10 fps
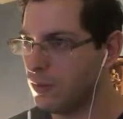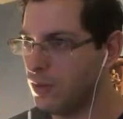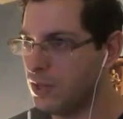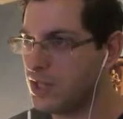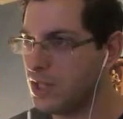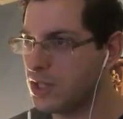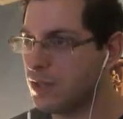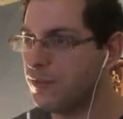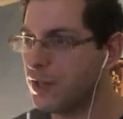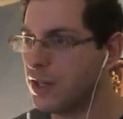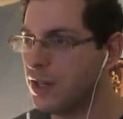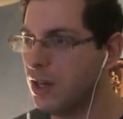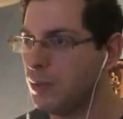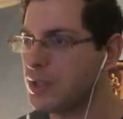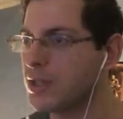he's gonna fucking get
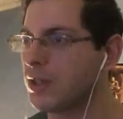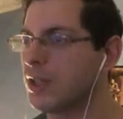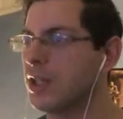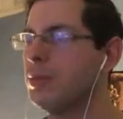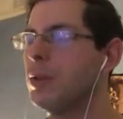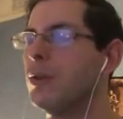up. He's not gonna get up.